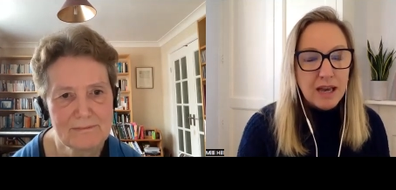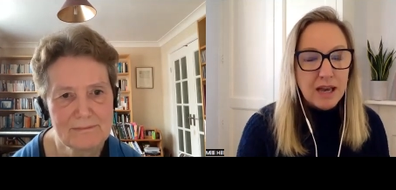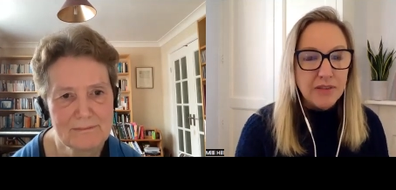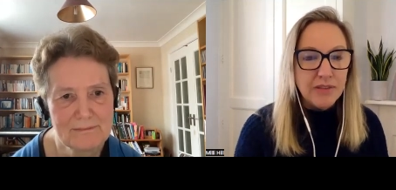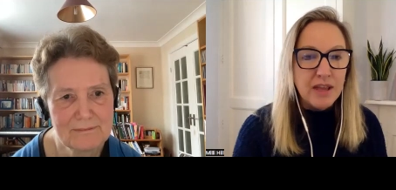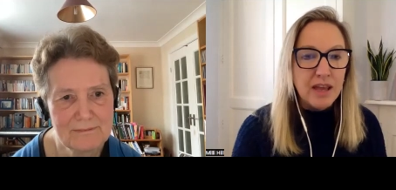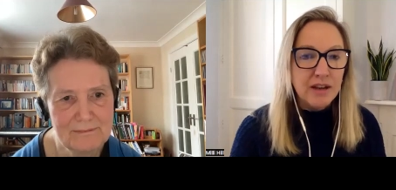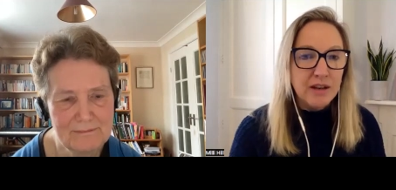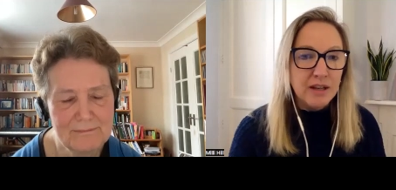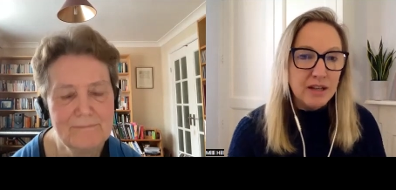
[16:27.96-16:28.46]

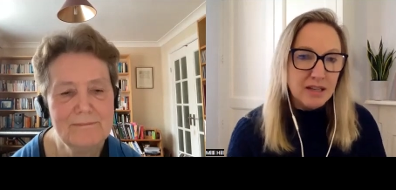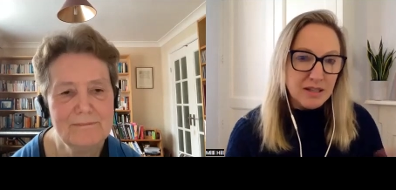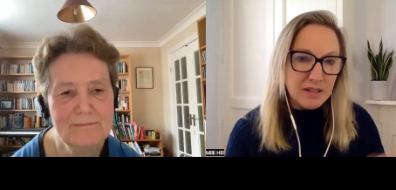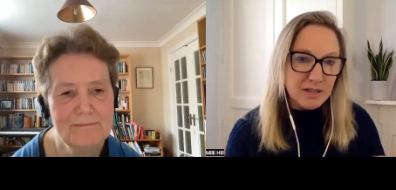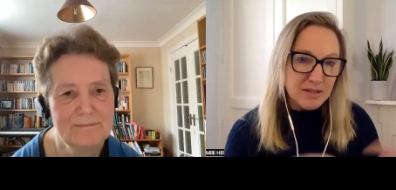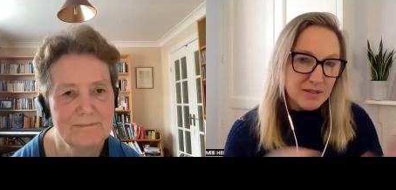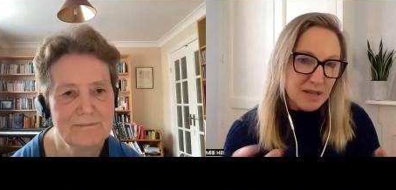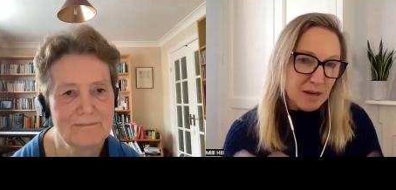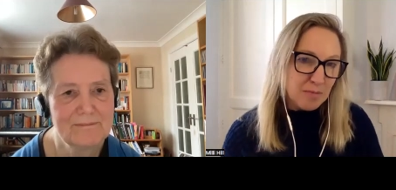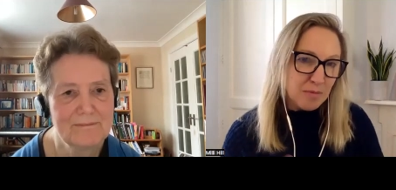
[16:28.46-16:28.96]
Speaker 1: And then mm-hmm. in
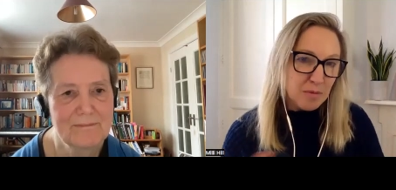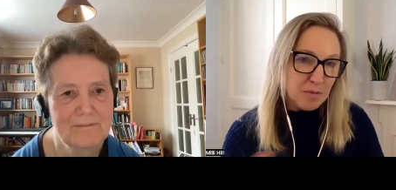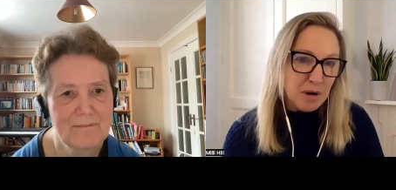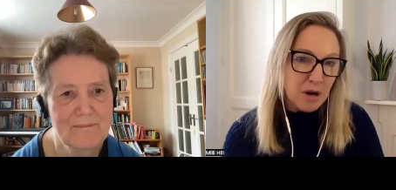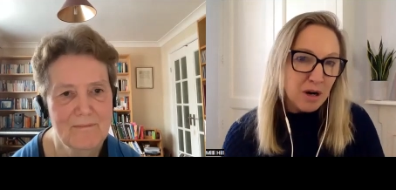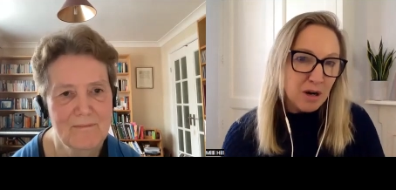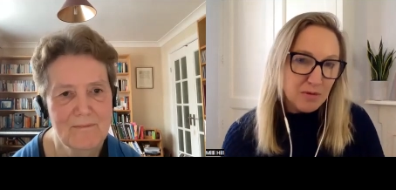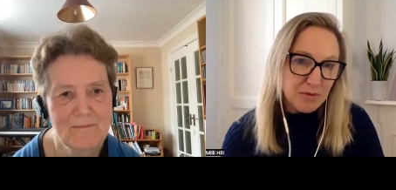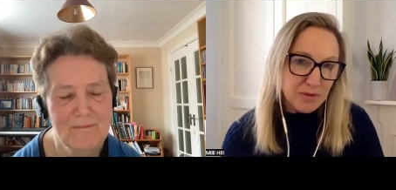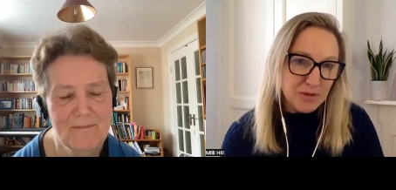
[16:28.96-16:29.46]
a separate
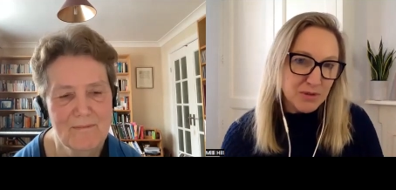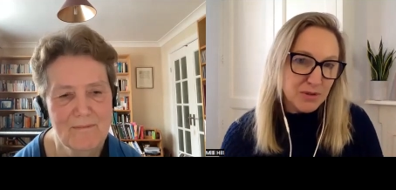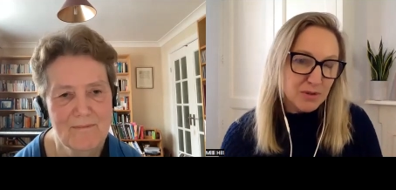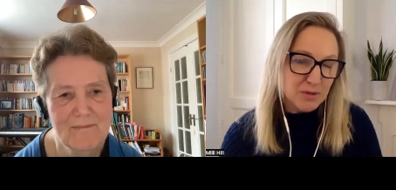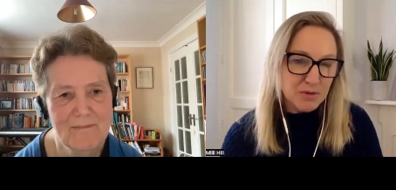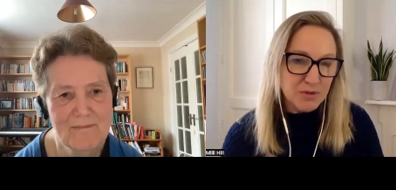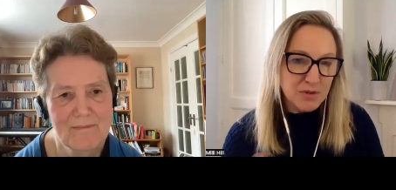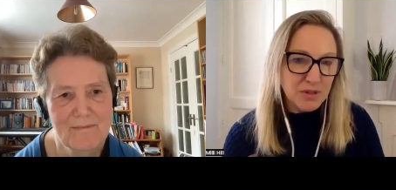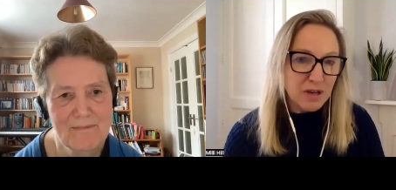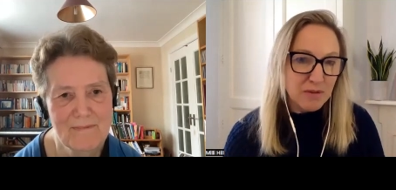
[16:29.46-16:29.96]
part of the
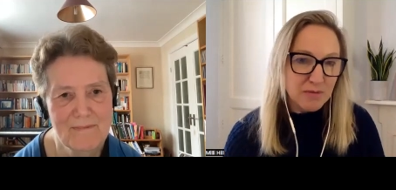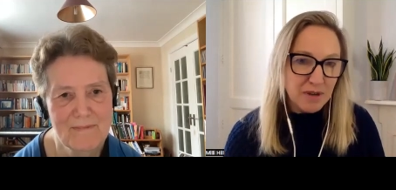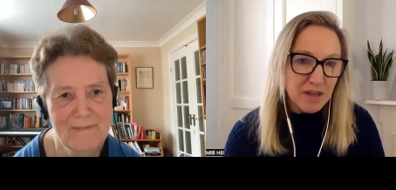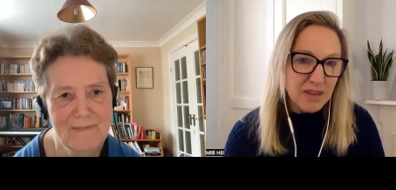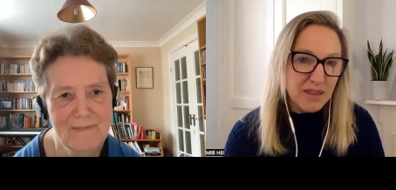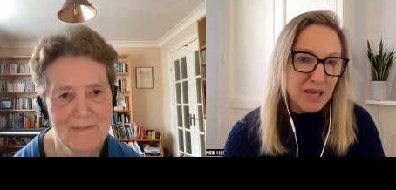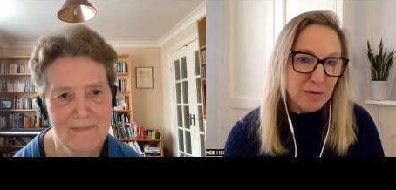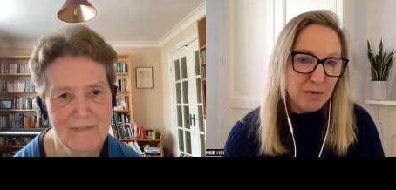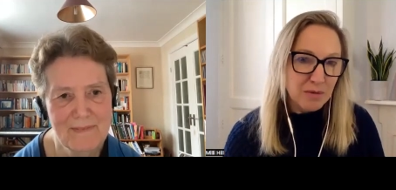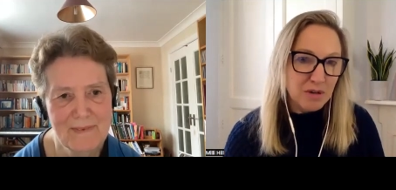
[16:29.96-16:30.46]
sort of
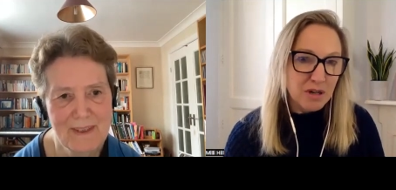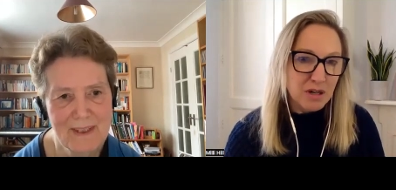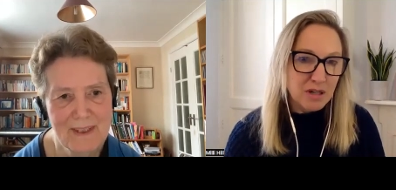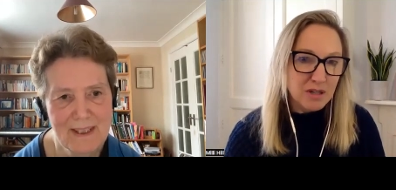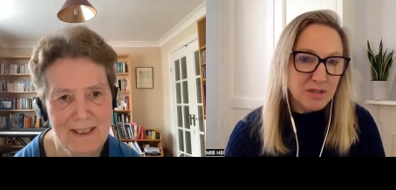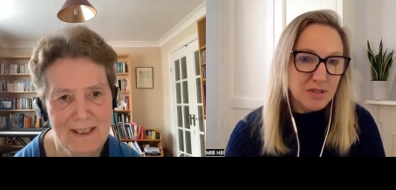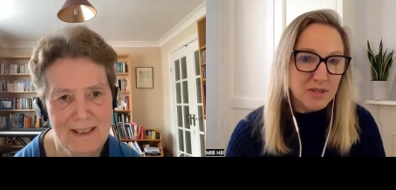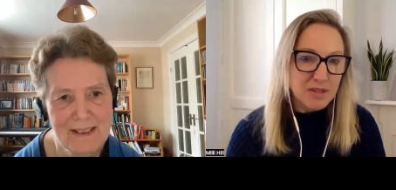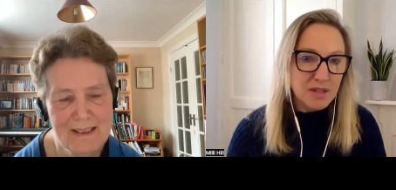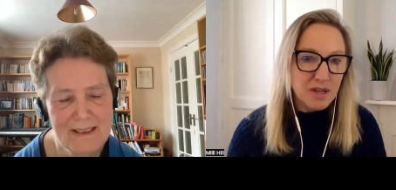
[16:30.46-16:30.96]
survey, they were
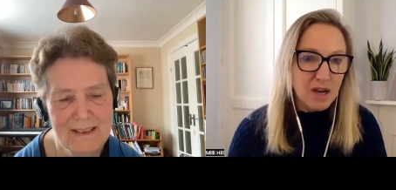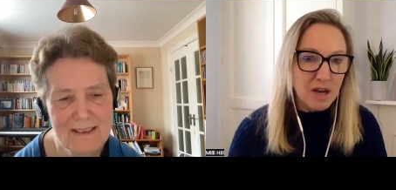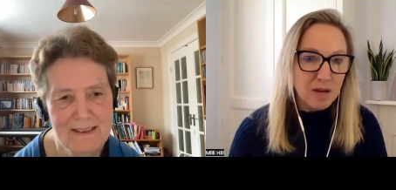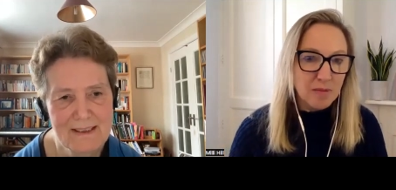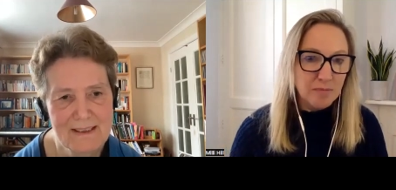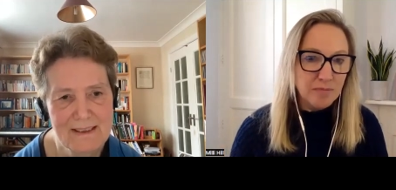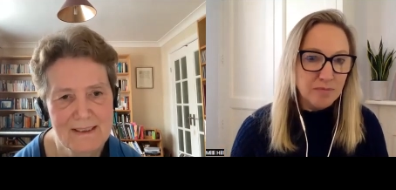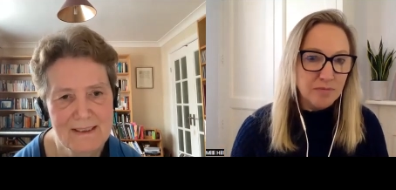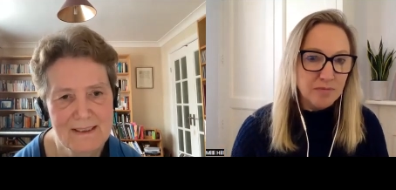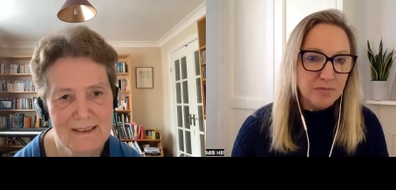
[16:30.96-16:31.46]
asked,
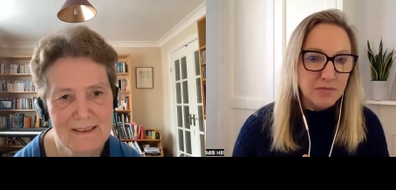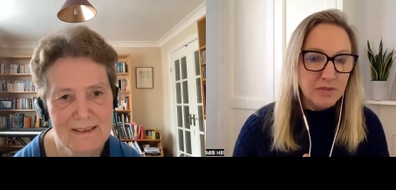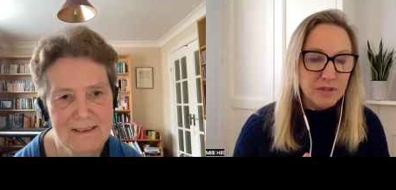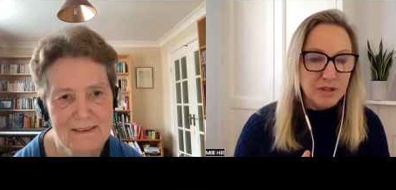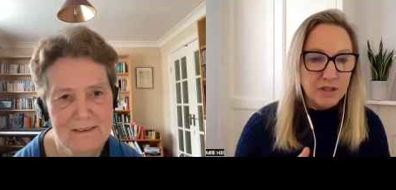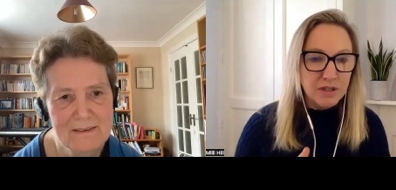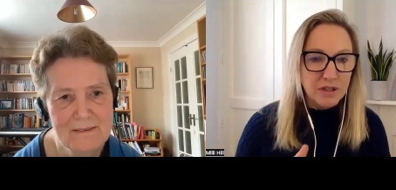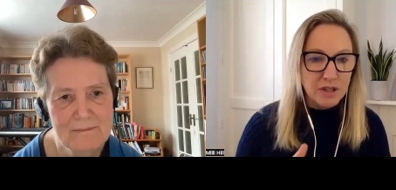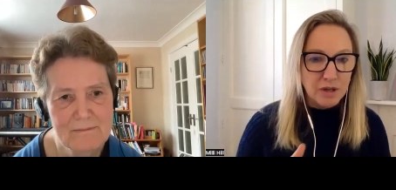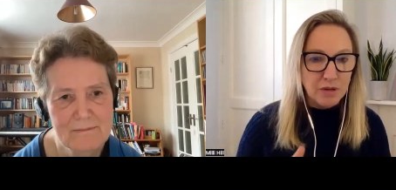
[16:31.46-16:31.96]
um,
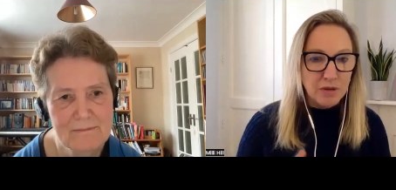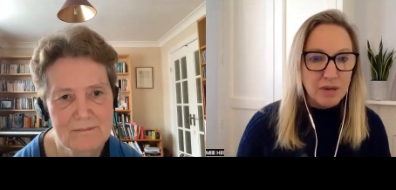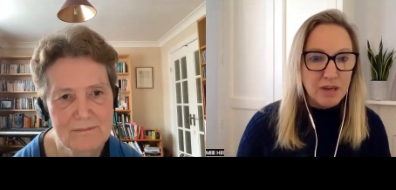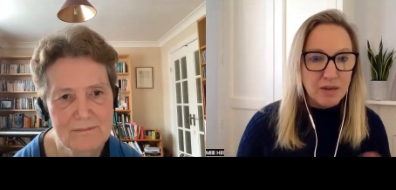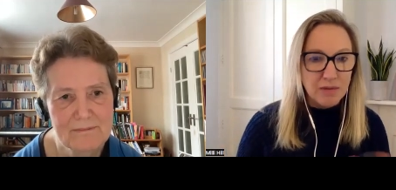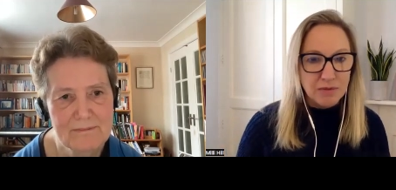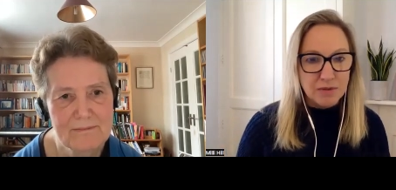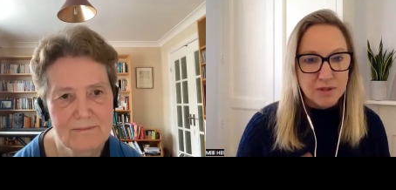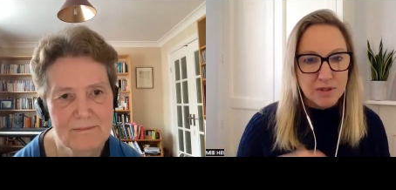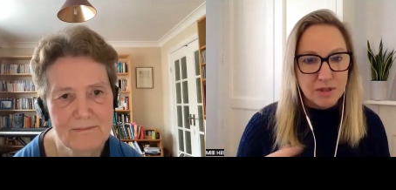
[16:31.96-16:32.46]
you know,
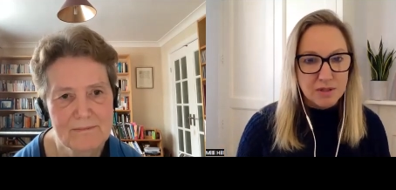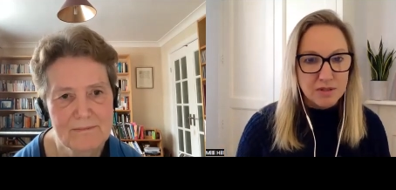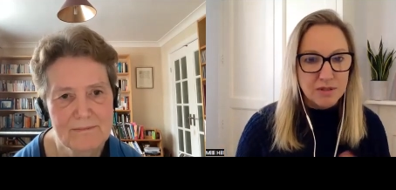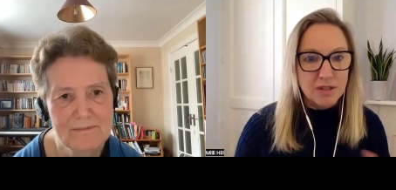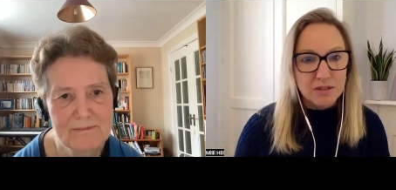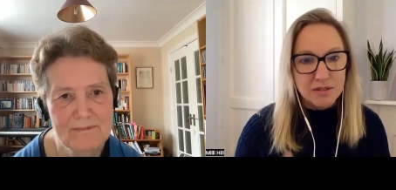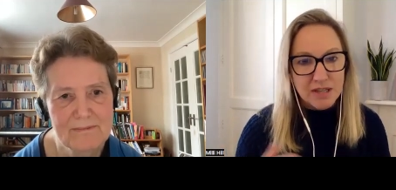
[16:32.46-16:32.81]
if there's a